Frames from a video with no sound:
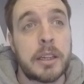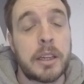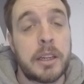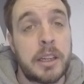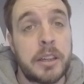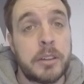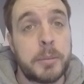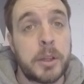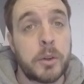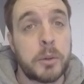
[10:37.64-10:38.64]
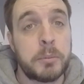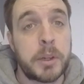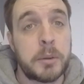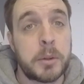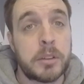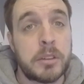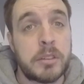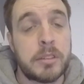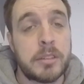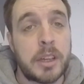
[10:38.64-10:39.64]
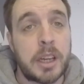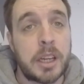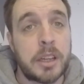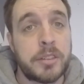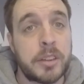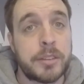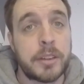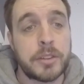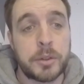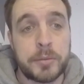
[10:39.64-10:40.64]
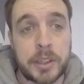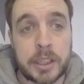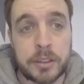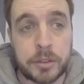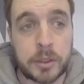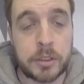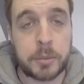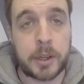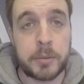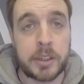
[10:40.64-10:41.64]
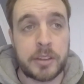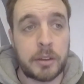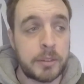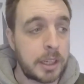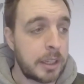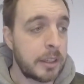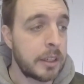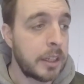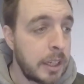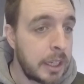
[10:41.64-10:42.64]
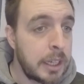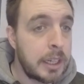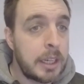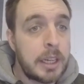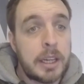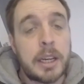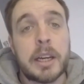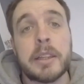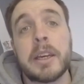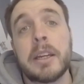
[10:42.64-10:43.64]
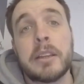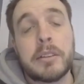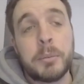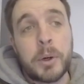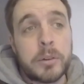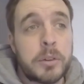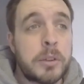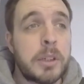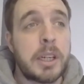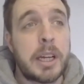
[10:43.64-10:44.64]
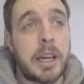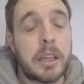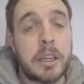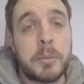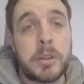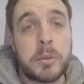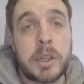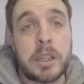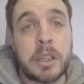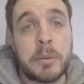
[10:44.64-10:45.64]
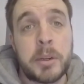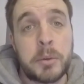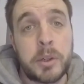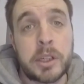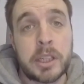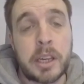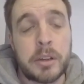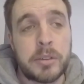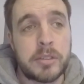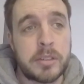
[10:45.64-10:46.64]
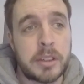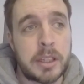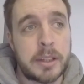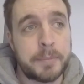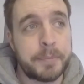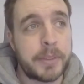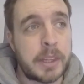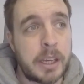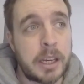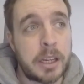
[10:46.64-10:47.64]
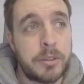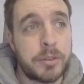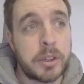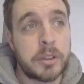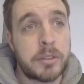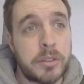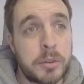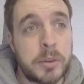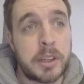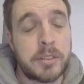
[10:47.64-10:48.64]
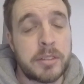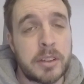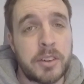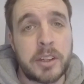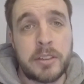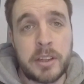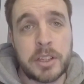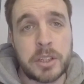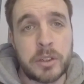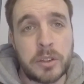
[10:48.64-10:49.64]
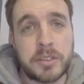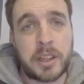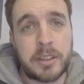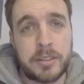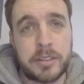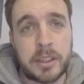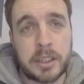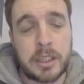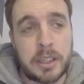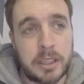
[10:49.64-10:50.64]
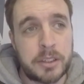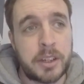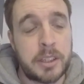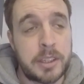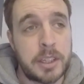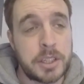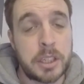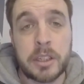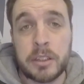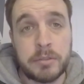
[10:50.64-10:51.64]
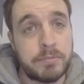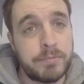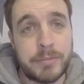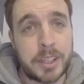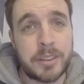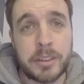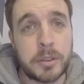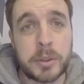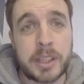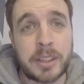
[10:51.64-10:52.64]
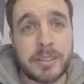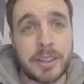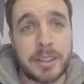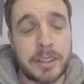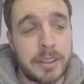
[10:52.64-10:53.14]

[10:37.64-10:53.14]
later we'll be home by about 6ish hopefully, so we can spend a bit of time together. And then tomorrow I'm going to be doing a bit of work in the house. I've got to do this accreditation called salsa accreditation, nothing to do with dancing